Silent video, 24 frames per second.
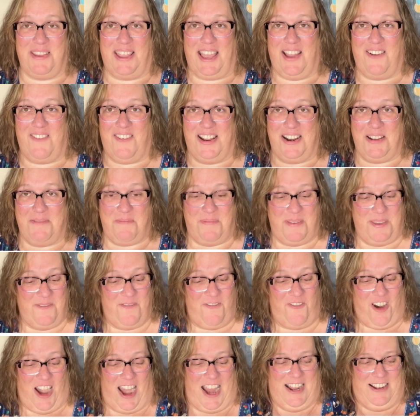I want to be
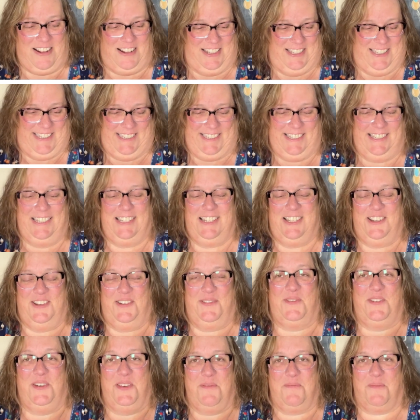friends with